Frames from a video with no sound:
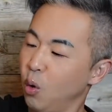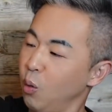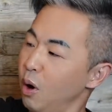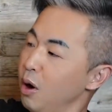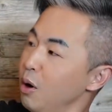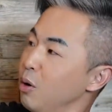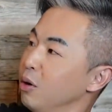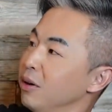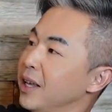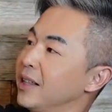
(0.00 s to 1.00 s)
Whoa,
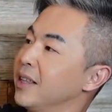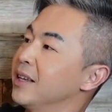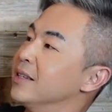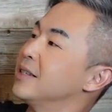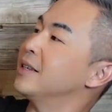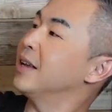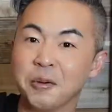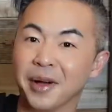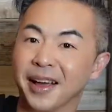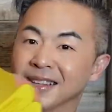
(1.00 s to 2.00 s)
look at this. Oh
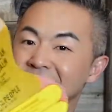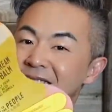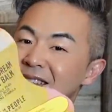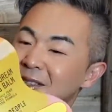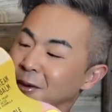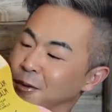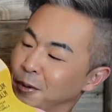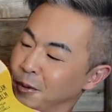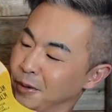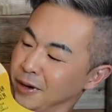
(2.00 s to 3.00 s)
my god, this is so
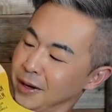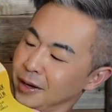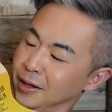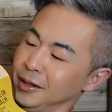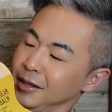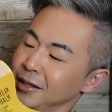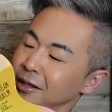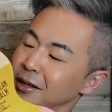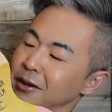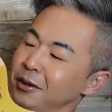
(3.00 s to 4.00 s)
cool. This
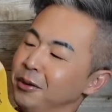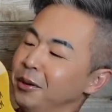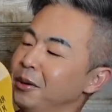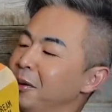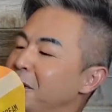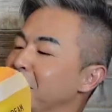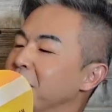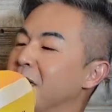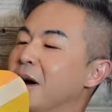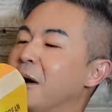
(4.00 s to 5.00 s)
is so
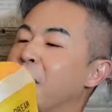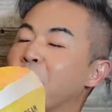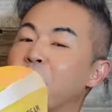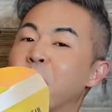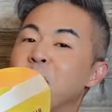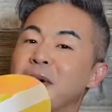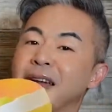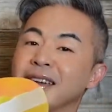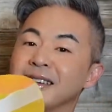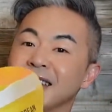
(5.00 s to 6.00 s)
cool. Oh
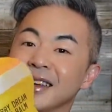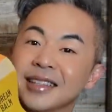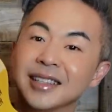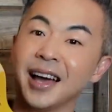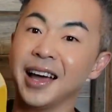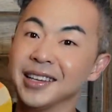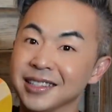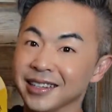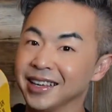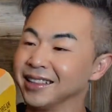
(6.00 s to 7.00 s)
my goodness, guys,
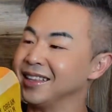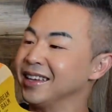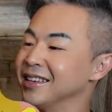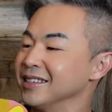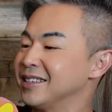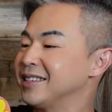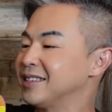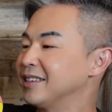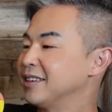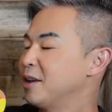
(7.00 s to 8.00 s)
look at this.